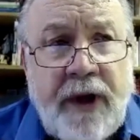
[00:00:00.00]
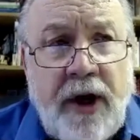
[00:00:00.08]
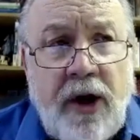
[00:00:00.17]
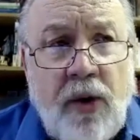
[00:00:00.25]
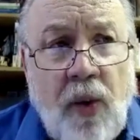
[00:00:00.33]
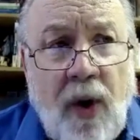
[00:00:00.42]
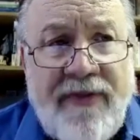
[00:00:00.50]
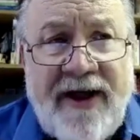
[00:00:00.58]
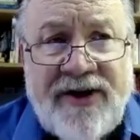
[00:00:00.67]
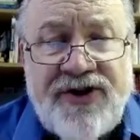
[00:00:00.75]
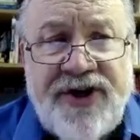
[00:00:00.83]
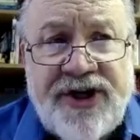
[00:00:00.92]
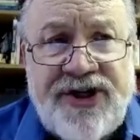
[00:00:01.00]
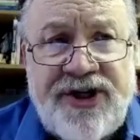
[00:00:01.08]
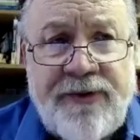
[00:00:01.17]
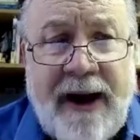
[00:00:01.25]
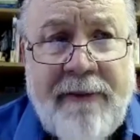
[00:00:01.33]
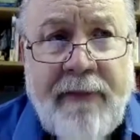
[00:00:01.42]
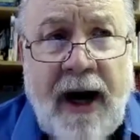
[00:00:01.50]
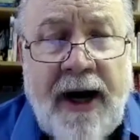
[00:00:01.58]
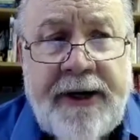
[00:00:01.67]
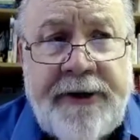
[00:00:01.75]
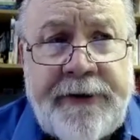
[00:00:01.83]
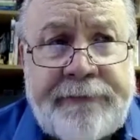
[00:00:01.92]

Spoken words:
one that sticks in my mind